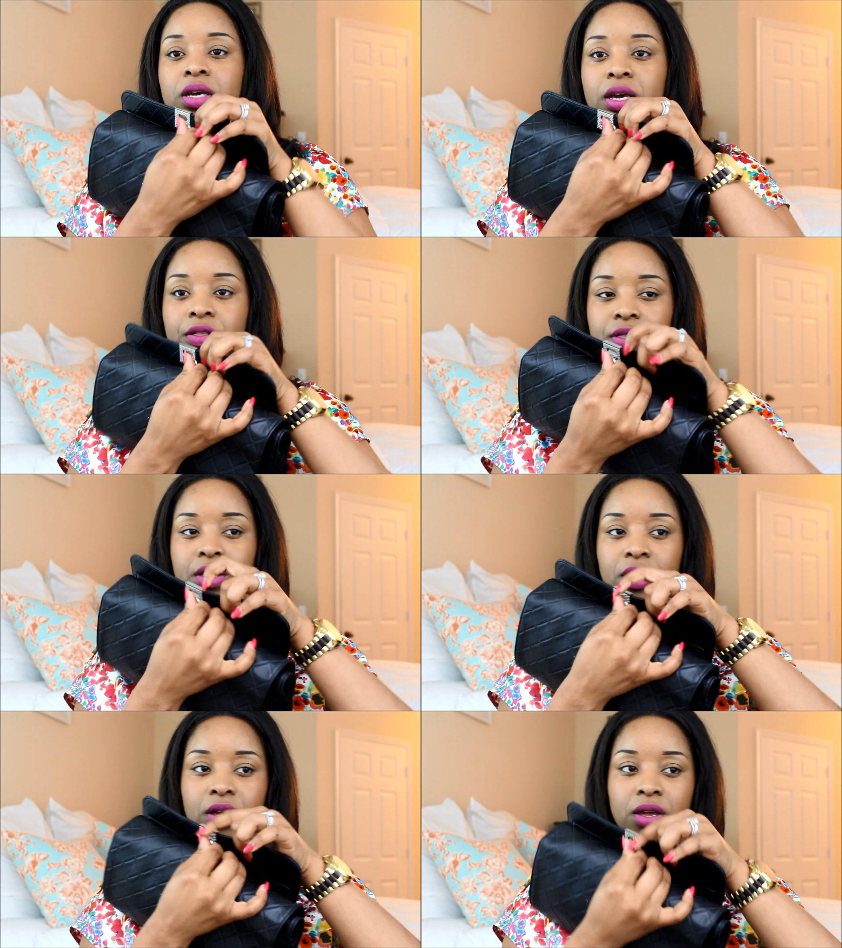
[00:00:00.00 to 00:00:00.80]
And
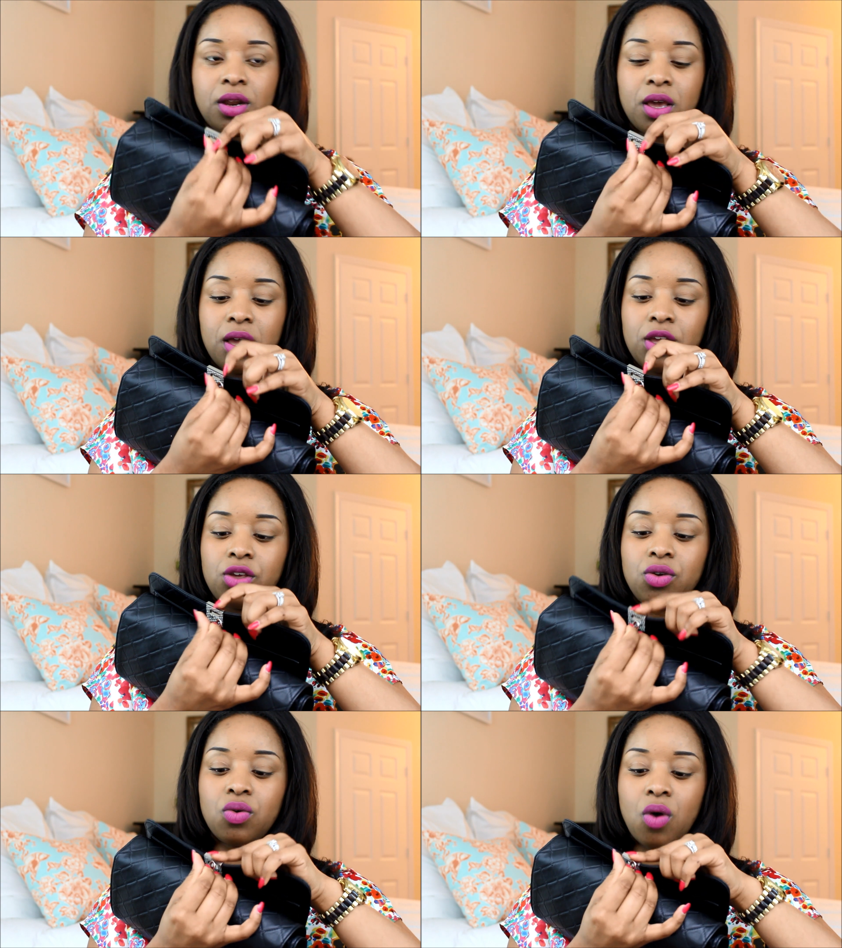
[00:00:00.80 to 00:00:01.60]
then
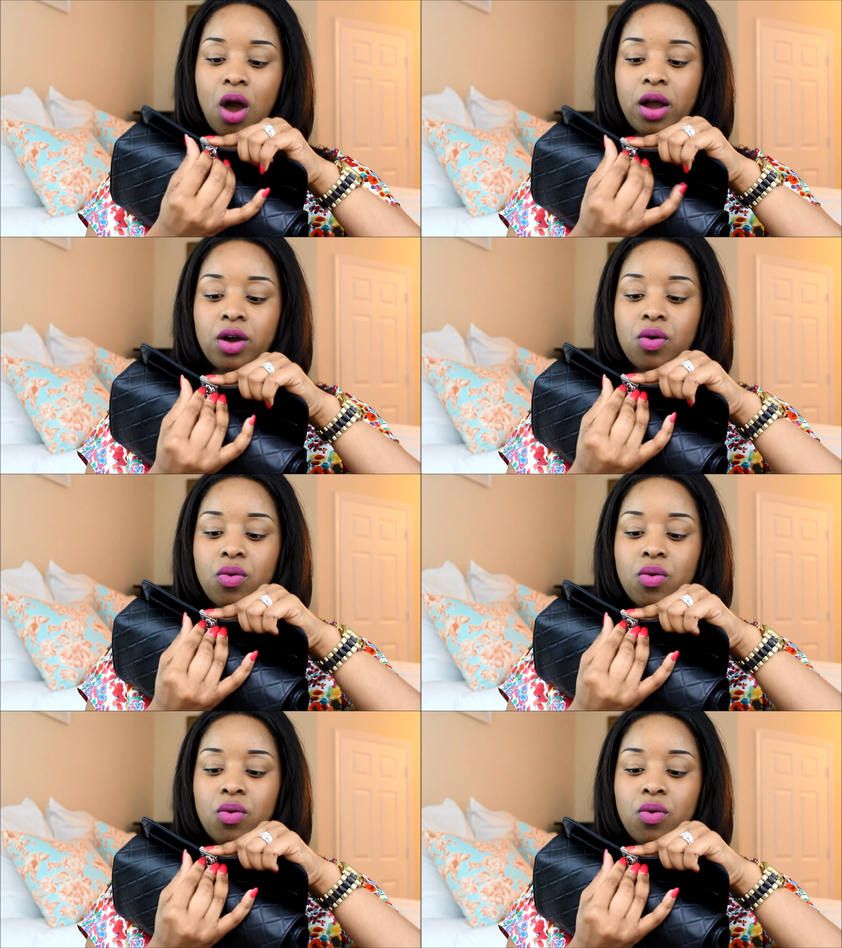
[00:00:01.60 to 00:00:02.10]
you are